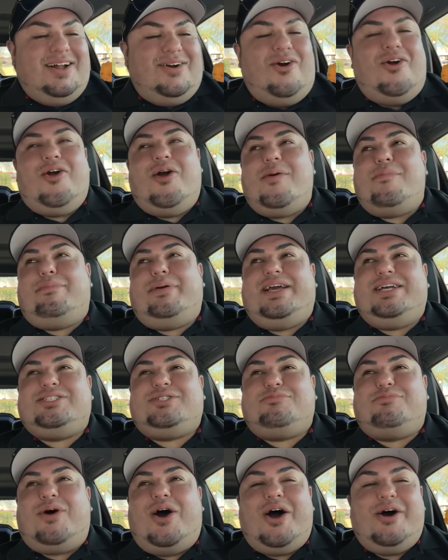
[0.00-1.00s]
Or a I'm
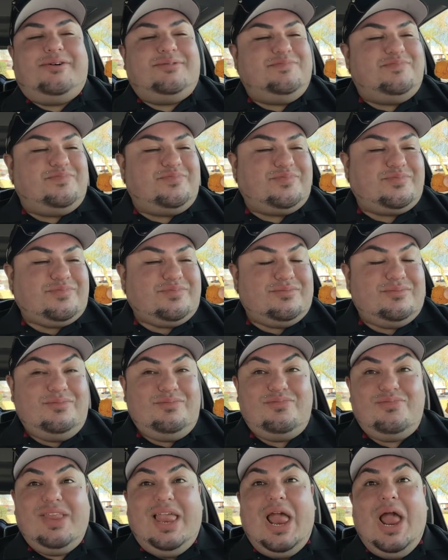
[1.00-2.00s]
beach ball?
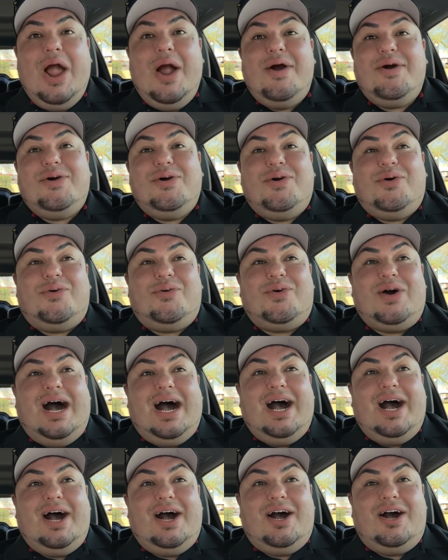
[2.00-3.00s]
Massage before.
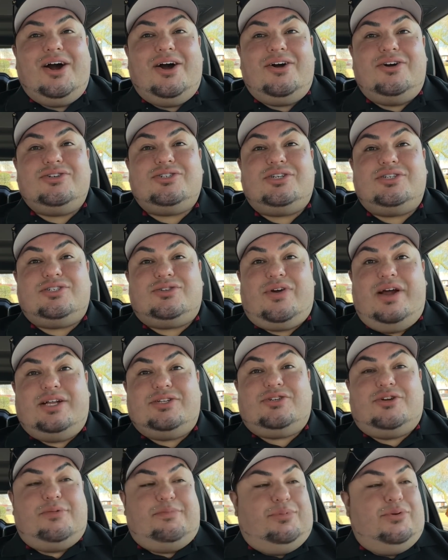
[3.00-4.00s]
Wow! She
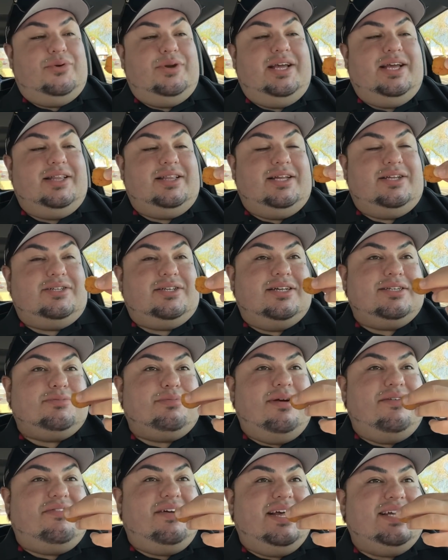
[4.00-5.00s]
scratched her booty and then touched
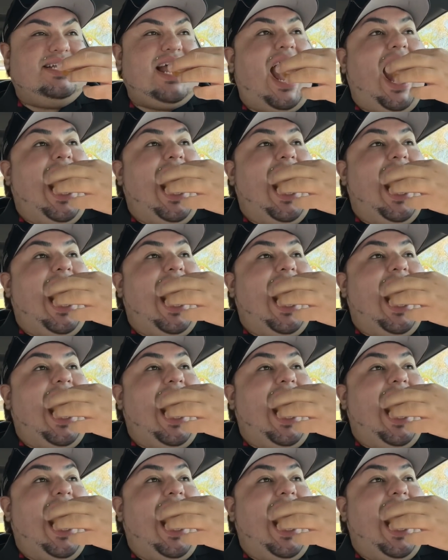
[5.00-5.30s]
my face.